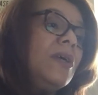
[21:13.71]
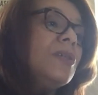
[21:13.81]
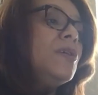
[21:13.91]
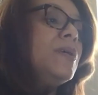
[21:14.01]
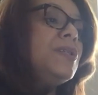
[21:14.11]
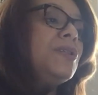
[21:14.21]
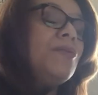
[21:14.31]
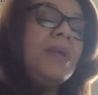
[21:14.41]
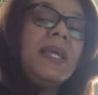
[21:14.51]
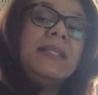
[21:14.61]
So it's
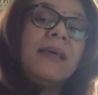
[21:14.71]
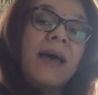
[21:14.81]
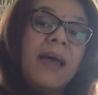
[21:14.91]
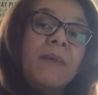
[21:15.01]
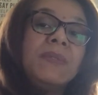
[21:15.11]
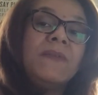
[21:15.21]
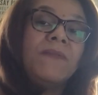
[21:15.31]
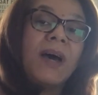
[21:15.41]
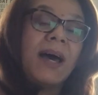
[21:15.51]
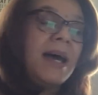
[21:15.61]
3 times
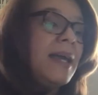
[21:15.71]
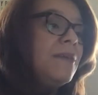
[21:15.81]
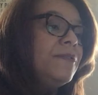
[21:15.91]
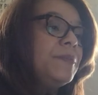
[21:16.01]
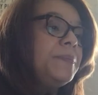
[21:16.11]
5,